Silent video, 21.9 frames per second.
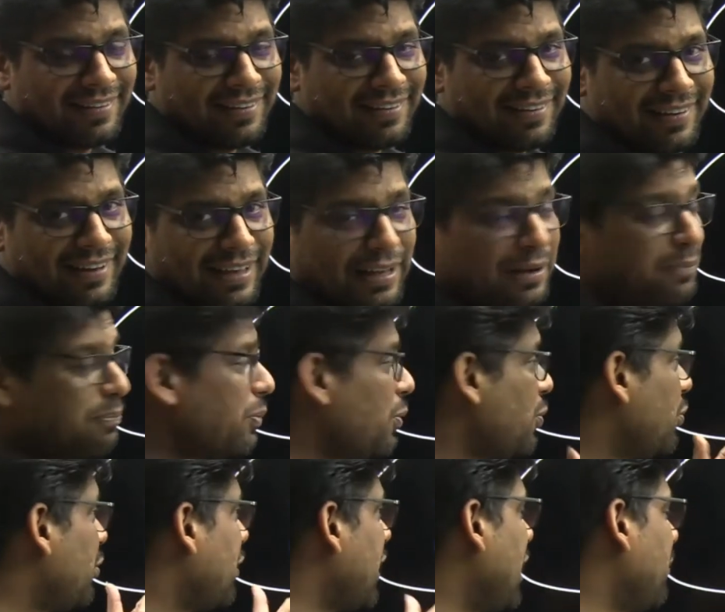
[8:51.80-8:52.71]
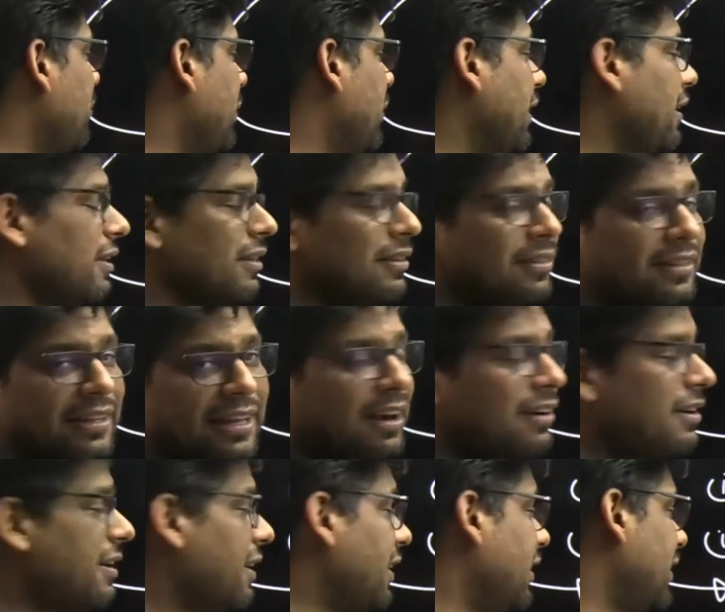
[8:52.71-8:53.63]
in programming, they
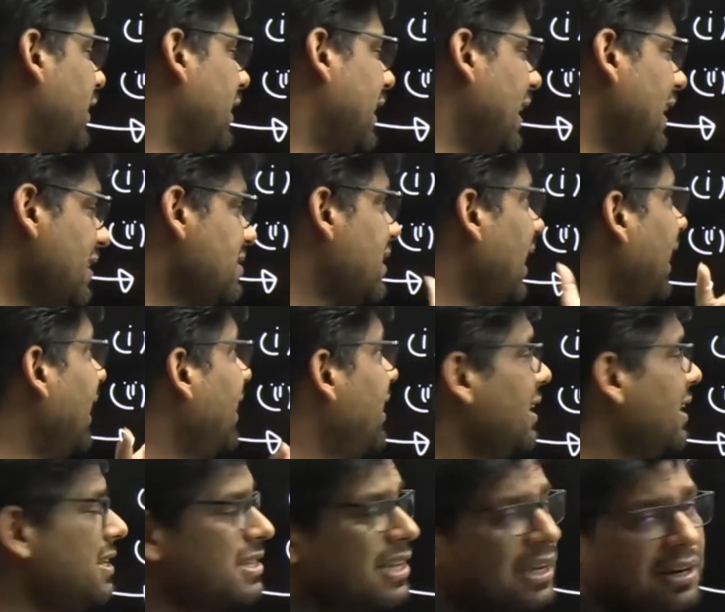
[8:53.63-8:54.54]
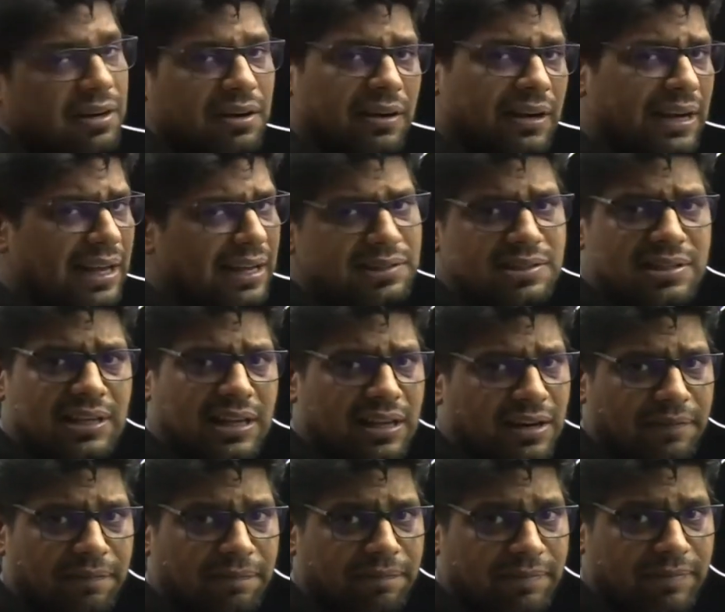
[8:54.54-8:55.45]
are treated as integer. Done,
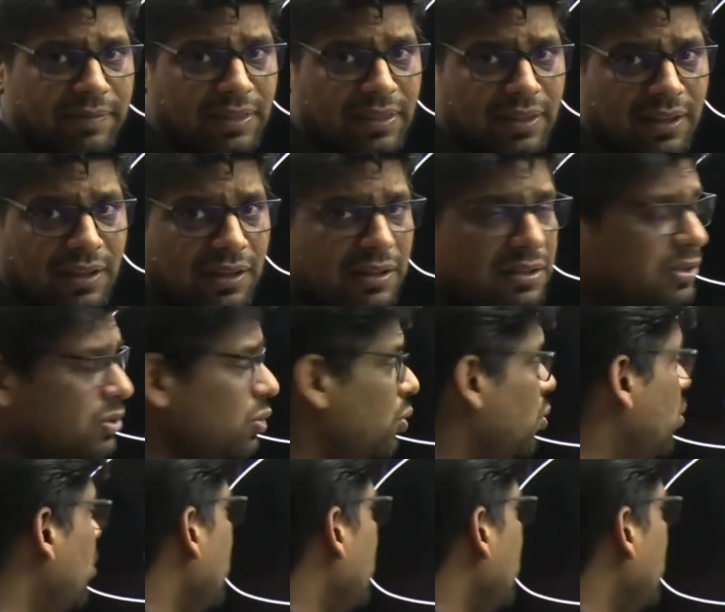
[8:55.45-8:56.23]
sir. So,